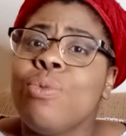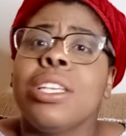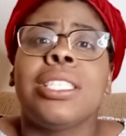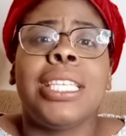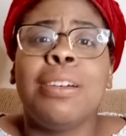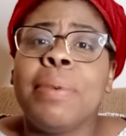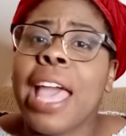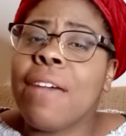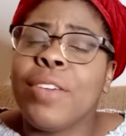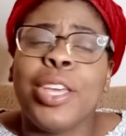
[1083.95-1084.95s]
And you can still
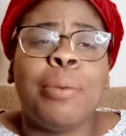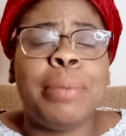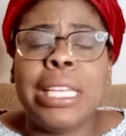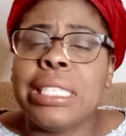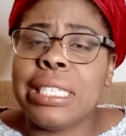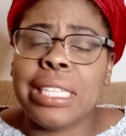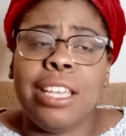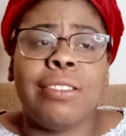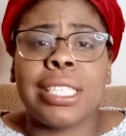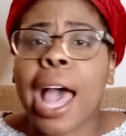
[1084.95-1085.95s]
be having your business
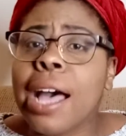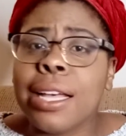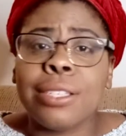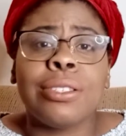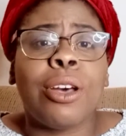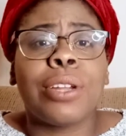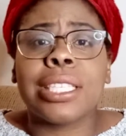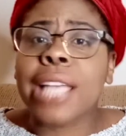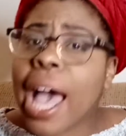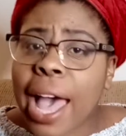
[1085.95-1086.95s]
and your side hustles on
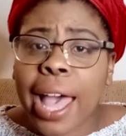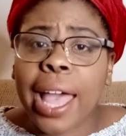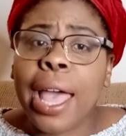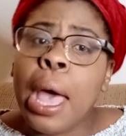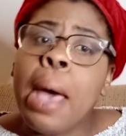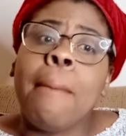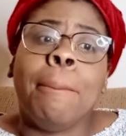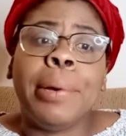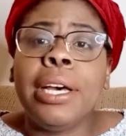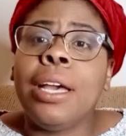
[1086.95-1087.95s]
the side.
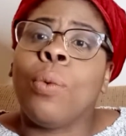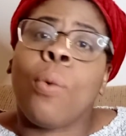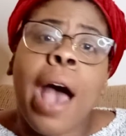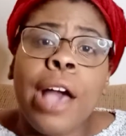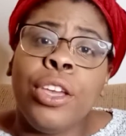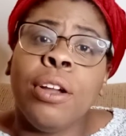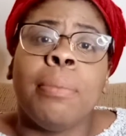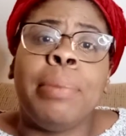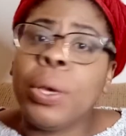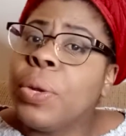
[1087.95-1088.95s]
But while
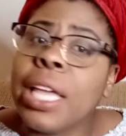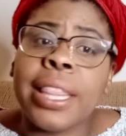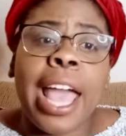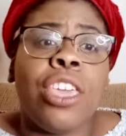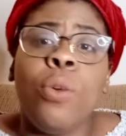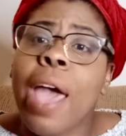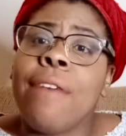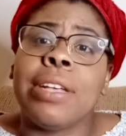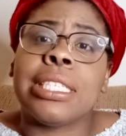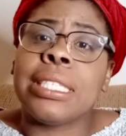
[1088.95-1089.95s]
you're building that, you
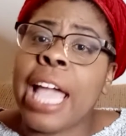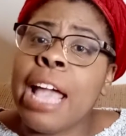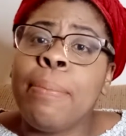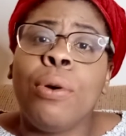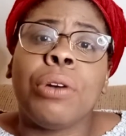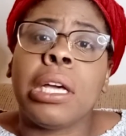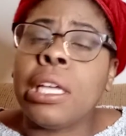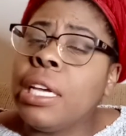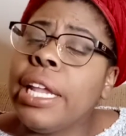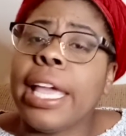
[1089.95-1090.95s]
have a stable,
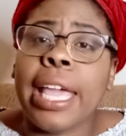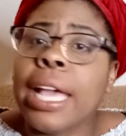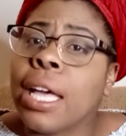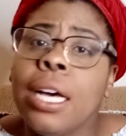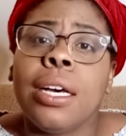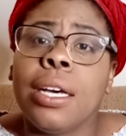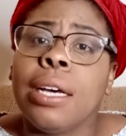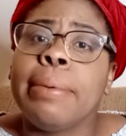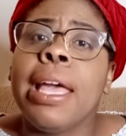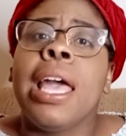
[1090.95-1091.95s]
good
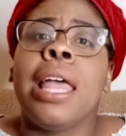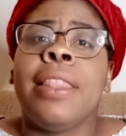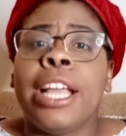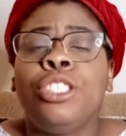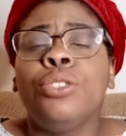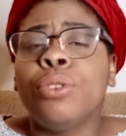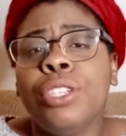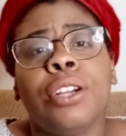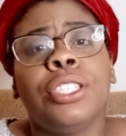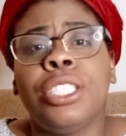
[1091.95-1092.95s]
income that you
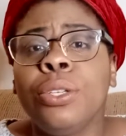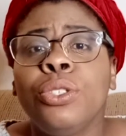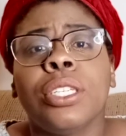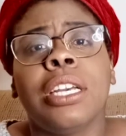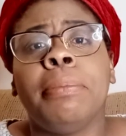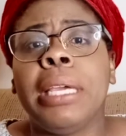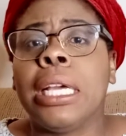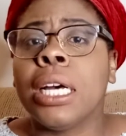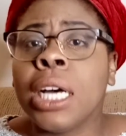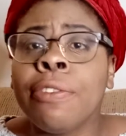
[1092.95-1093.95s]
and your children can be
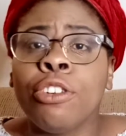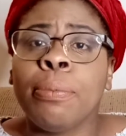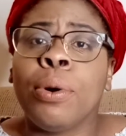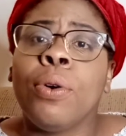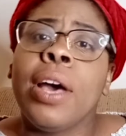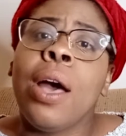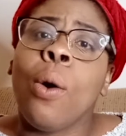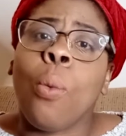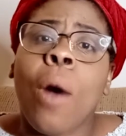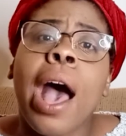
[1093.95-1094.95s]
comfortable
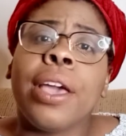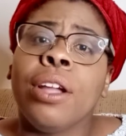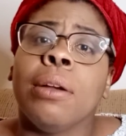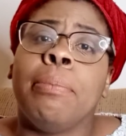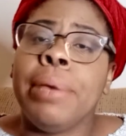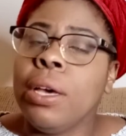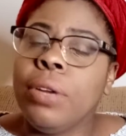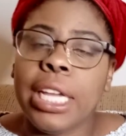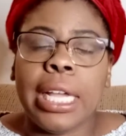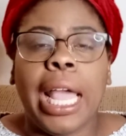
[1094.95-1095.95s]
while you're
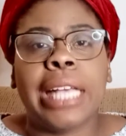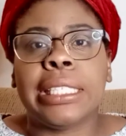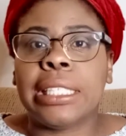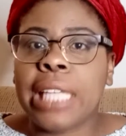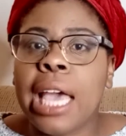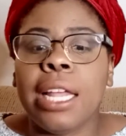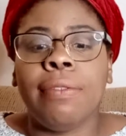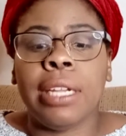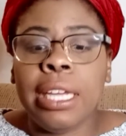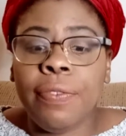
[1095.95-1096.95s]
building, instead
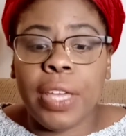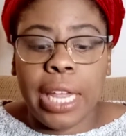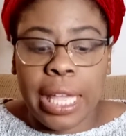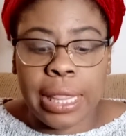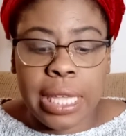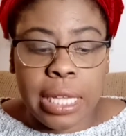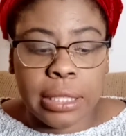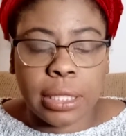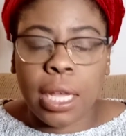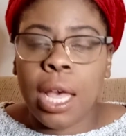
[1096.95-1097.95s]
of living in
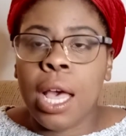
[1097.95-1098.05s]
this